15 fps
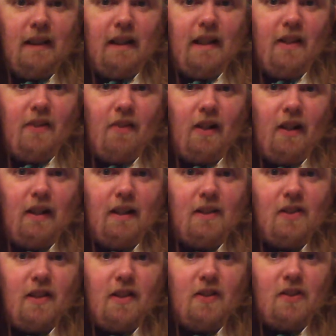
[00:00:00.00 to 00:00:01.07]
yeah, the violins
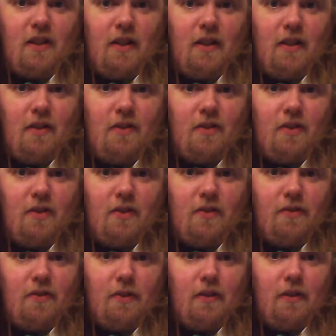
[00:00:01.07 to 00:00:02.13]
in the sky and
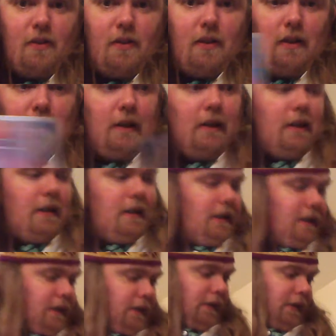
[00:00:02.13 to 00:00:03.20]
stuff.
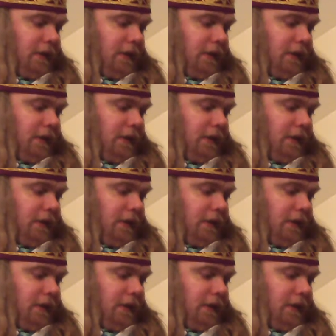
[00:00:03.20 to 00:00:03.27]
Yeah.